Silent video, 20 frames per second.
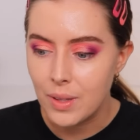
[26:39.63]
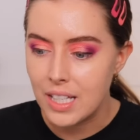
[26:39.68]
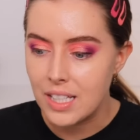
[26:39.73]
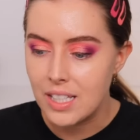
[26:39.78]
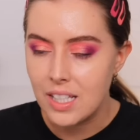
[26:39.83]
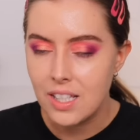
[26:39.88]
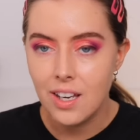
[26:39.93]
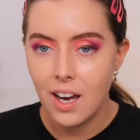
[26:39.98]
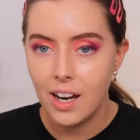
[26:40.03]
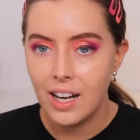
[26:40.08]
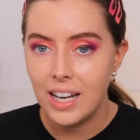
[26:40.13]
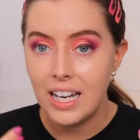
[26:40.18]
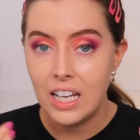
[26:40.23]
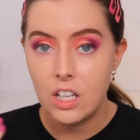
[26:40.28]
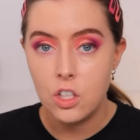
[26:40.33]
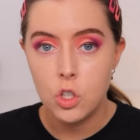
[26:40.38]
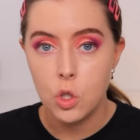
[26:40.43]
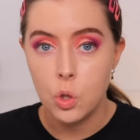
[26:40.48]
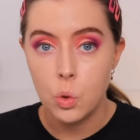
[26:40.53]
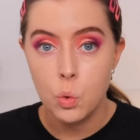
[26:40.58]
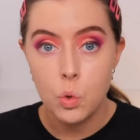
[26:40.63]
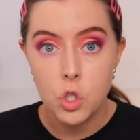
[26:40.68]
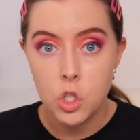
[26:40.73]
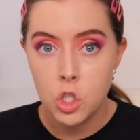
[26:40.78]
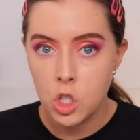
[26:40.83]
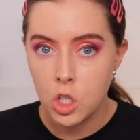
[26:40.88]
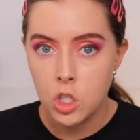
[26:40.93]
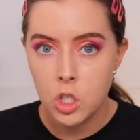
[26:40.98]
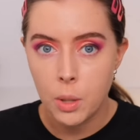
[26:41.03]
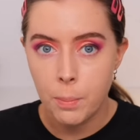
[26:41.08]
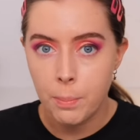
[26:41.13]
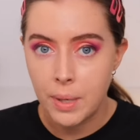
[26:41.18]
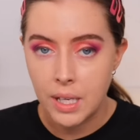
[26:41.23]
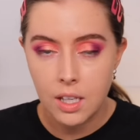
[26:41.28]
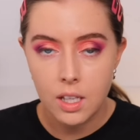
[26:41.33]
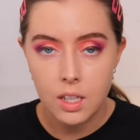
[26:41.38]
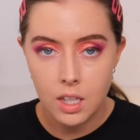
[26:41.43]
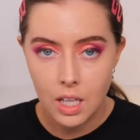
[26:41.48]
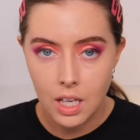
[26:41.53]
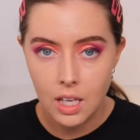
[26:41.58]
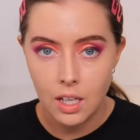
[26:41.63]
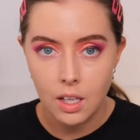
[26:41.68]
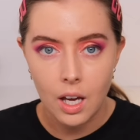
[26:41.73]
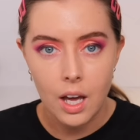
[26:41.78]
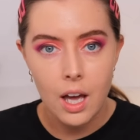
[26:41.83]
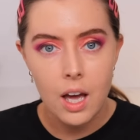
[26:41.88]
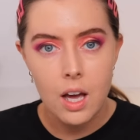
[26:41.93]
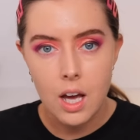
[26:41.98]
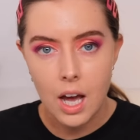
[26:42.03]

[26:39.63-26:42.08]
This is turning into such a bigger thing